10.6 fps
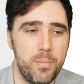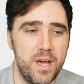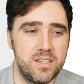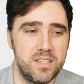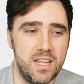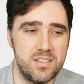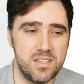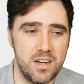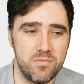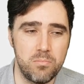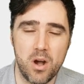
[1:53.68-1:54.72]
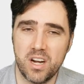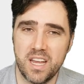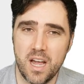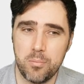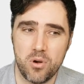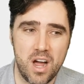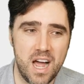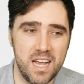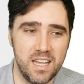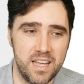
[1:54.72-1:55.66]
But instead of marking up or
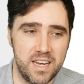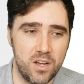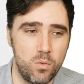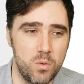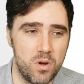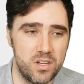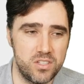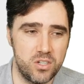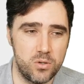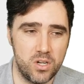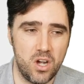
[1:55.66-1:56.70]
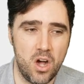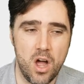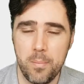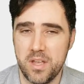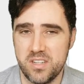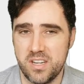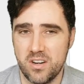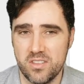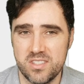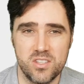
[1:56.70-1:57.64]
highlighting, we want to go to comment
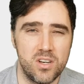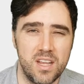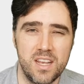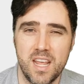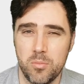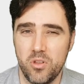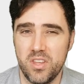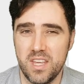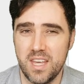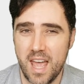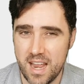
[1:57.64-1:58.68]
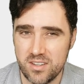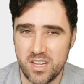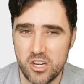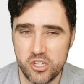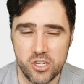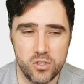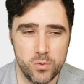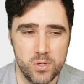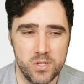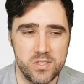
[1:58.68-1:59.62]
here. This is going to enable the annotation
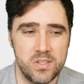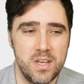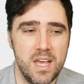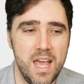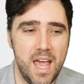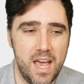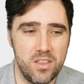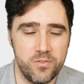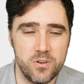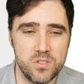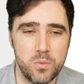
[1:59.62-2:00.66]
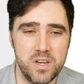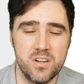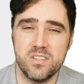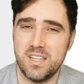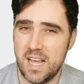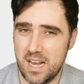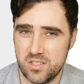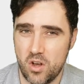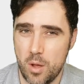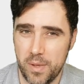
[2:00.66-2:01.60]
tools. And the first one here is a
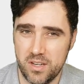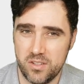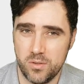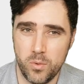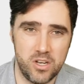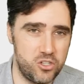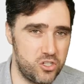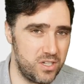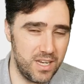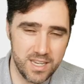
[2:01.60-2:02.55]
text comment, which